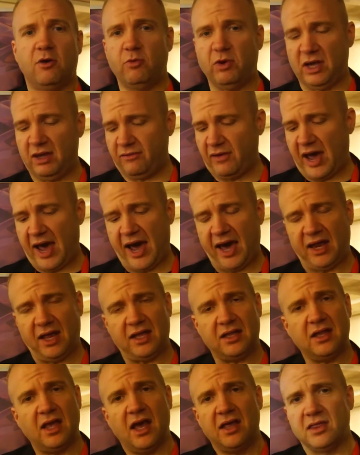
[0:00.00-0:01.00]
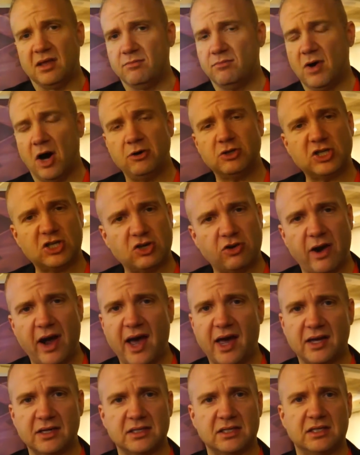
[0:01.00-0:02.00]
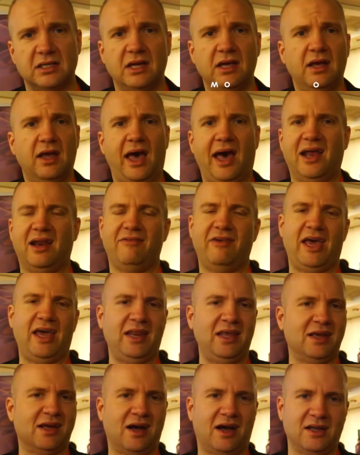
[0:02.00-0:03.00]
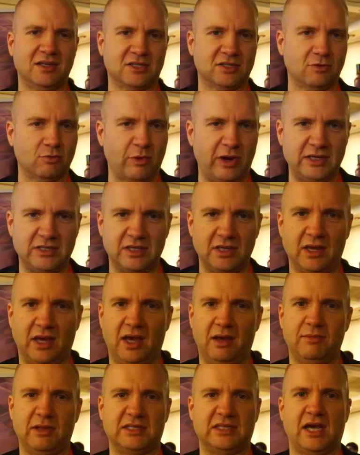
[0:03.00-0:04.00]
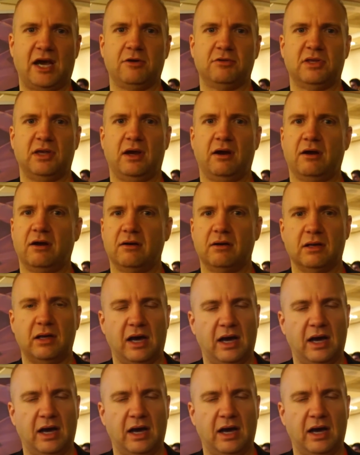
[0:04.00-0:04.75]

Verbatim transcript: We've added the most tracks out of any console racing game that's out there.